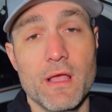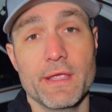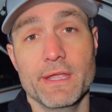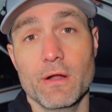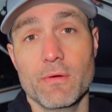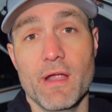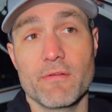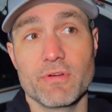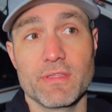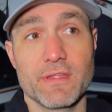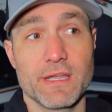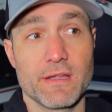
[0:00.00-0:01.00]
you know,
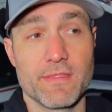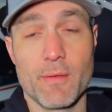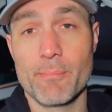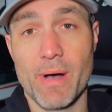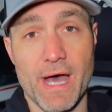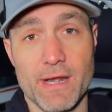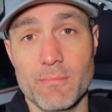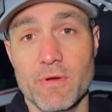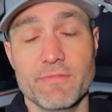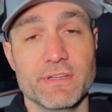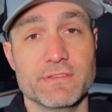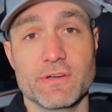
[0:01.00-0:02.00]
everything in the bottom
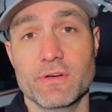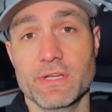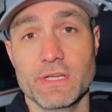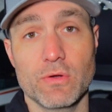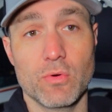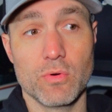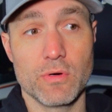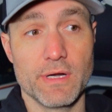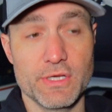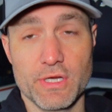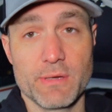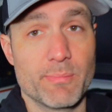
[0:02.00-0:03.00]
of it dirty,
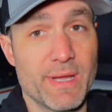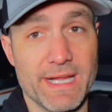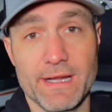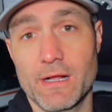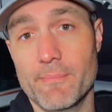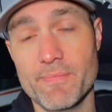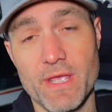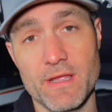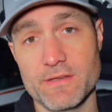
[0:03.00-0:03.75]
and you could pick it up,